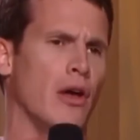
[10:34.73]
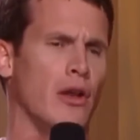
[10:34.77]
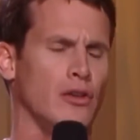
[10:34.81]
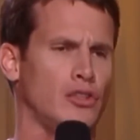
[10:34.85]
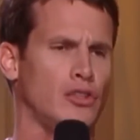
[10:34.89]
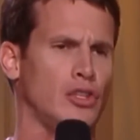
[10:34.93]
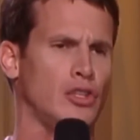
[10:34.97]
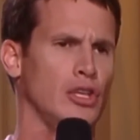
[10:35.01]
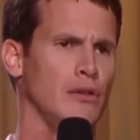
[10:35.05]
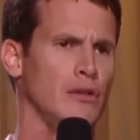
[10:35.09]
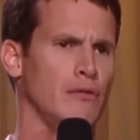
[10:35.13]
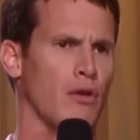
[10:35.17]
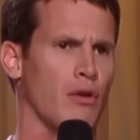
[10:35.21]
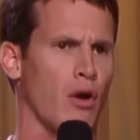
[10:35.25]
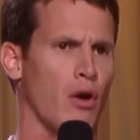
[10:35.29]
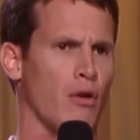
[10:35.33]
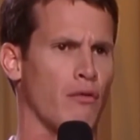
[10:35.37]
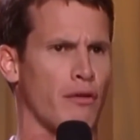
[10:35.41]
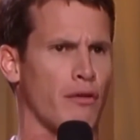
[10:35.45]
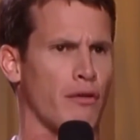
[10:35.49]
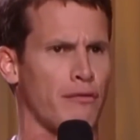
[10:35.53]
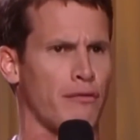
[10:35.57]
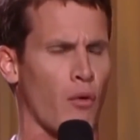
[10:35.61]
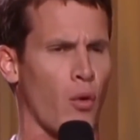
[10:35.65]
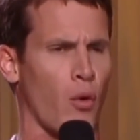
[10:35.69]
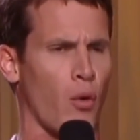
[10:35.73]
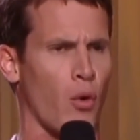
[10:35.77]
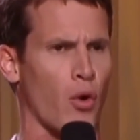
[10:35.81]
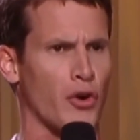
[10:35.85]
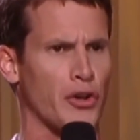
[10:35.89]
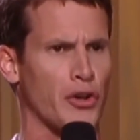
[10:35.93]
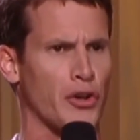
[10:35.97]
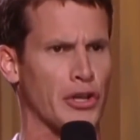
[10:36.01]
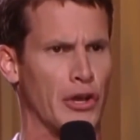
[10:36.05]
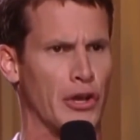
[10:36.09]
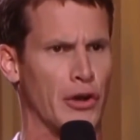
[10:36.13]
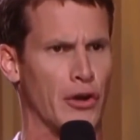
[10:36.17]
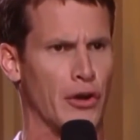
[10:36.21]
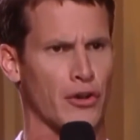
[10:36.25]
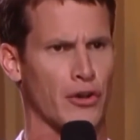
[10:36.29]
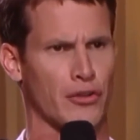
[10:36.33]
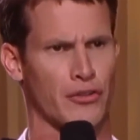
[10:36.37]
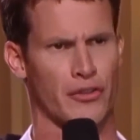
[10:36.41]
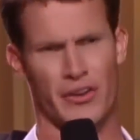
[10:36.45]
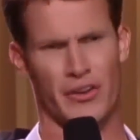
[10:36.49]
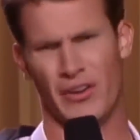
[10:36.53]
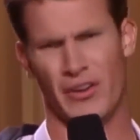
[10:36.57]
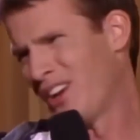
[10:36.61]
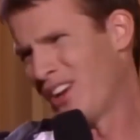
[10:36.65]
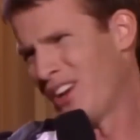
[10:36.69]
had a TiVo for 4
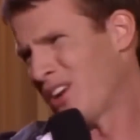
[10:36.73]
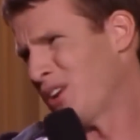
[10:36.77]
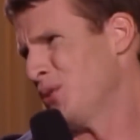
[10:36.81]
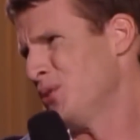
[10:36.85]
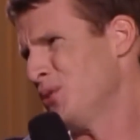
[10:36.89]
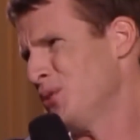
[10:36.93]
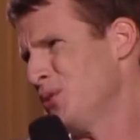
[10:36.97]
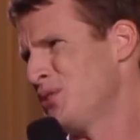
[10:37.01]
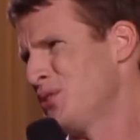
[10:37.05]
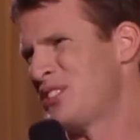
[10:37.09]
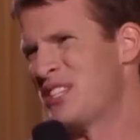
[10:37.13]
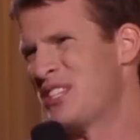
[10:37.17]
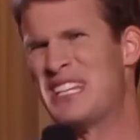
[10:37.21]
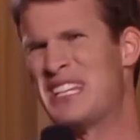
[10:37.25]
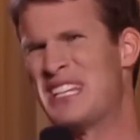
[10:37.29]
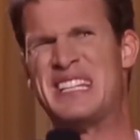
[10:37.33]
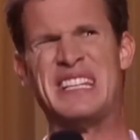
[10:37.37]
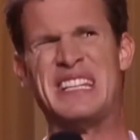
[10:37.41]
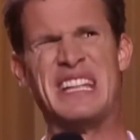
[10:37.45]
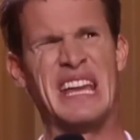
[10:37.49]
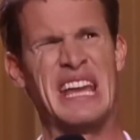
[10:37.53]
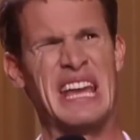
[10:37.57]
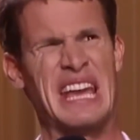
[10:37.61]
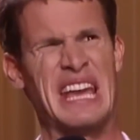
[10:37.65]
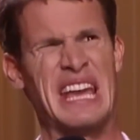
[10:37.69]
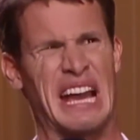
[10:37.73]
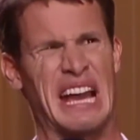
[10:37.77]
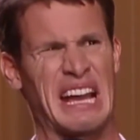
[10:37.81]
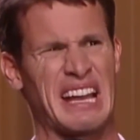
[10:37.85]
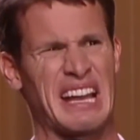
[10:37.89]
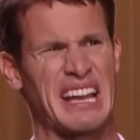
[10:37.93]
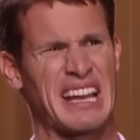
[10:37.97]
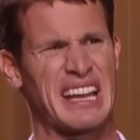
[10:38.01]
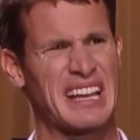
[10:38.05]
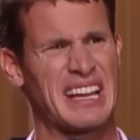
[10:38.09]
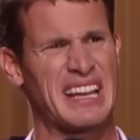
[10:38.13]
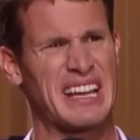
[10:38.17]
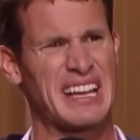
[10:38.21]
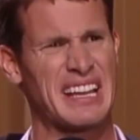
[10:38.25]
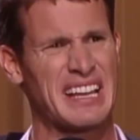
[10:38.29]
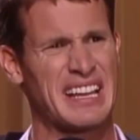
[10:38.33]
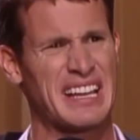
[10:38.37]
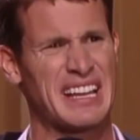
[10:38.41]
years. And you're like, who's the dick?